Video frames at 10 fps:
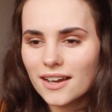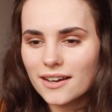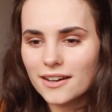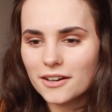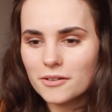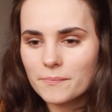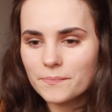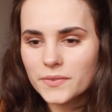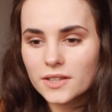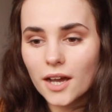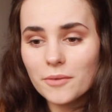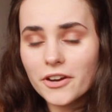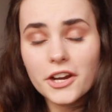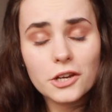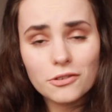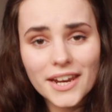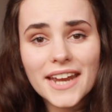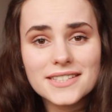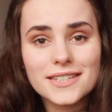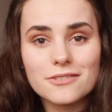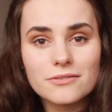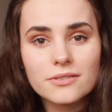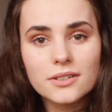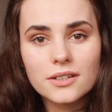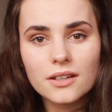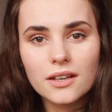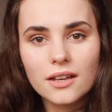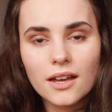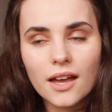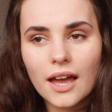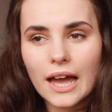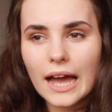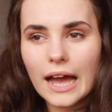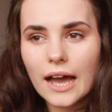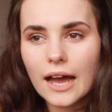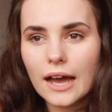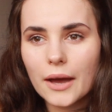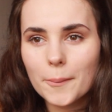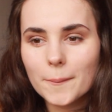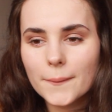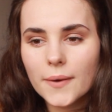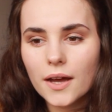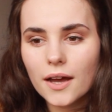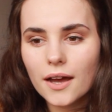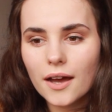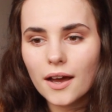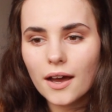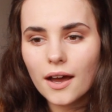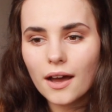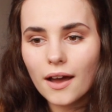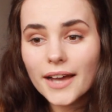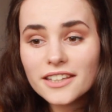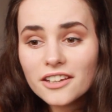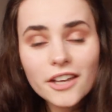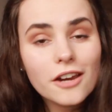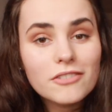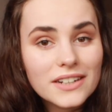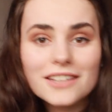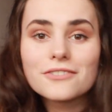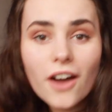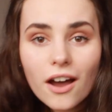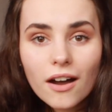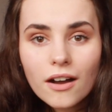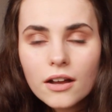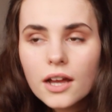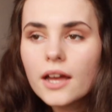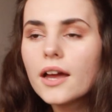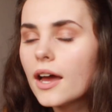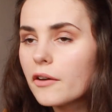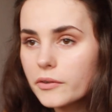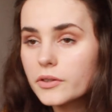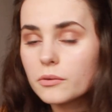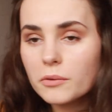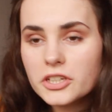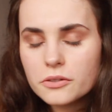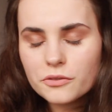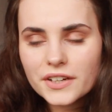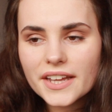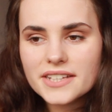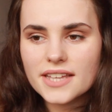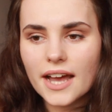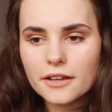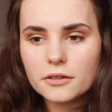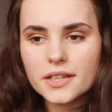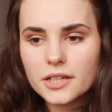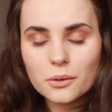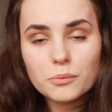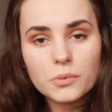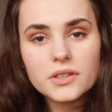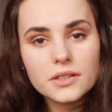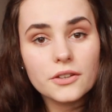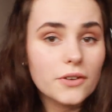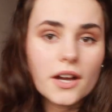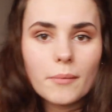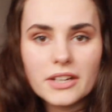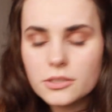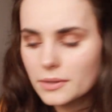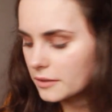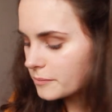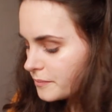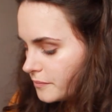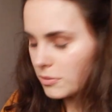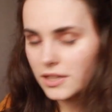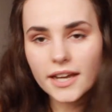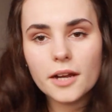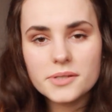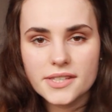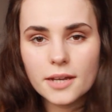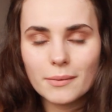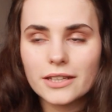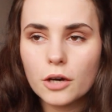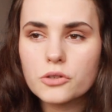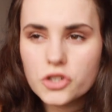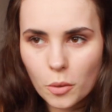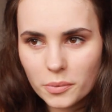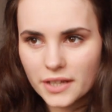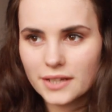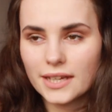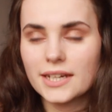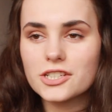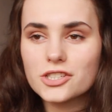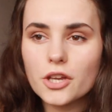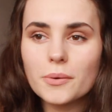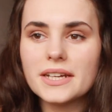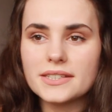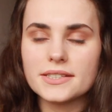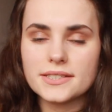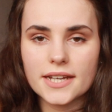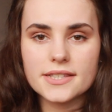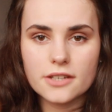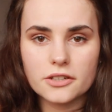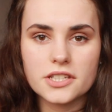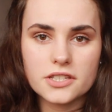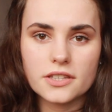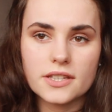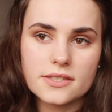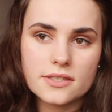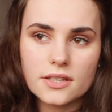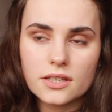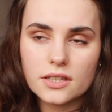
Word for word: I'm very creative. I can go really far. When you realise that, you're like, what the fuck am I doing? But like I was saying about the whole job thing, it is so easy to get sucked into this